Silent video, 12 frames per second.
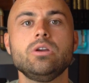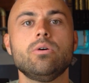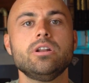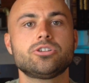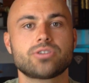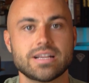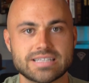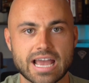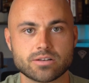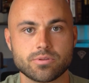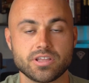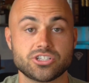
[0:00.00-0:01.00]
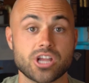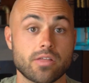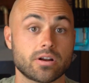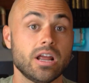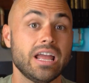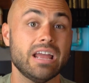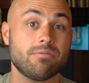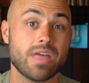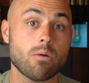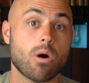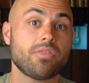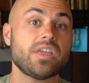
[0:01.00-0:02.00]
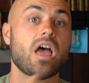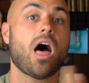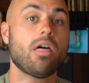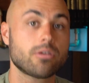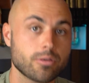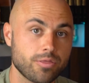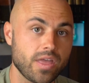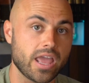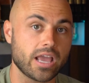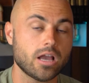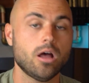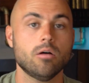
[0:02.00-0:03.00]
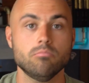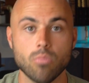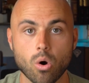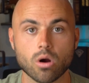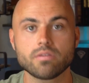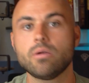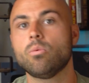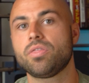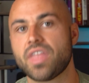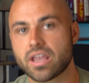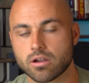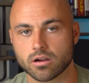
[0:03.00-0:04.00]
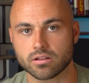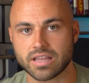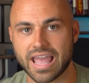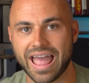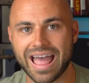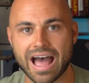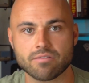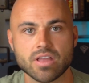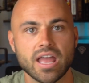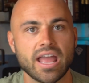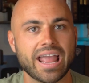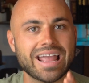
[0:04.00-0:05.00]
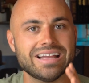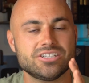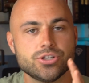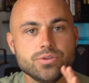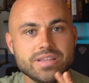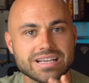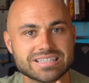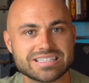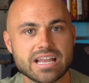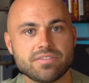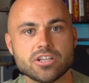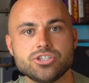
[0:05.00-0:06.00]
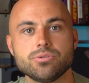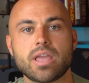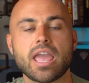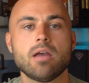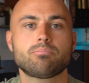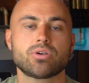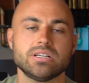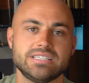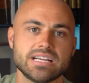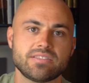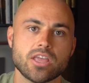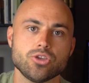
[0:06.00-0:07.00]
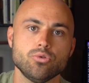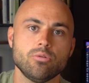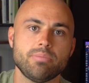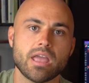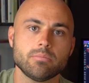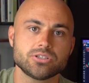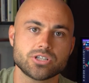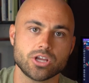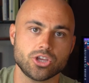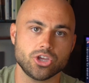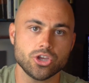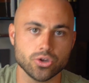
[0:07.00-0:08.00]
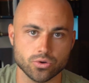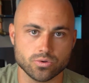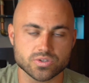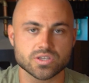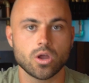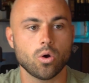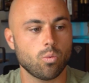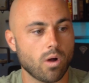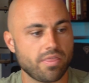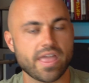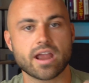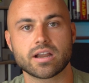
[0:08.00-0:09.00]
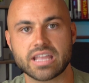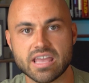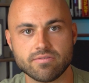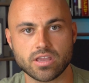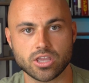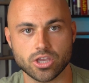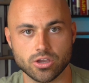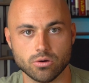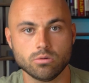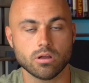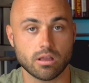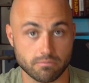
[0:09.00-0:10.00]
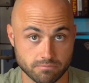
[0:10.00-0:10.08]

going to transact with each other if they want the other thing more than what they currently have. And to the extent that you can't predict that you will be able to use what they are giving you